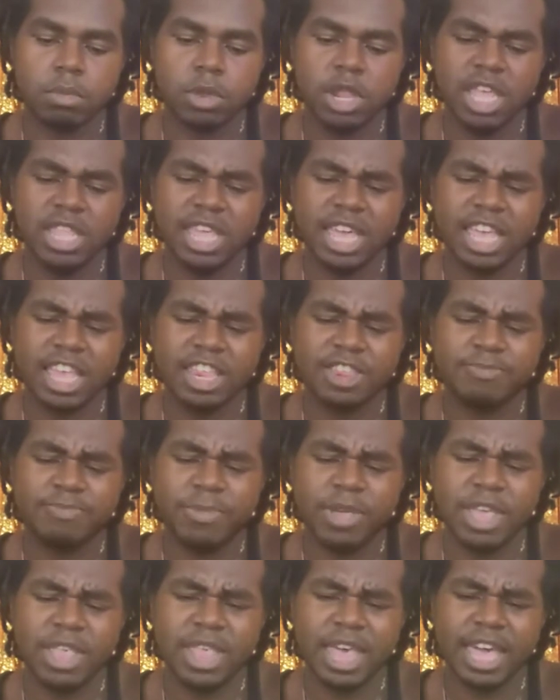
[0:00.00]
In
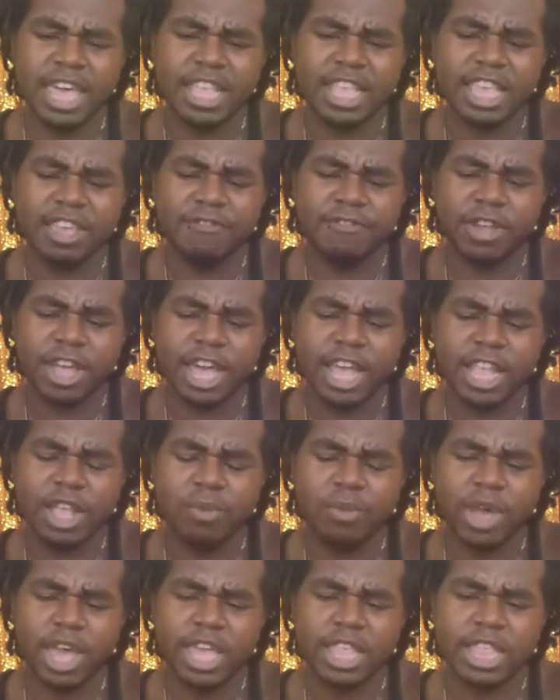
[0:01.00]
like a different kind
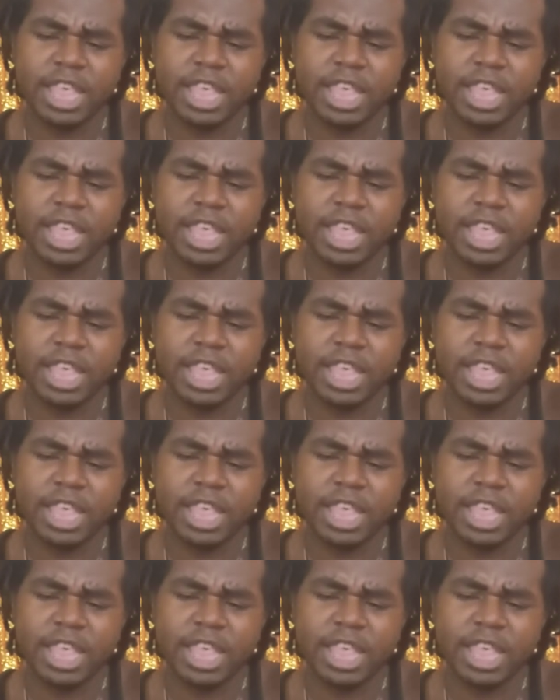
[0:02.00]
of way.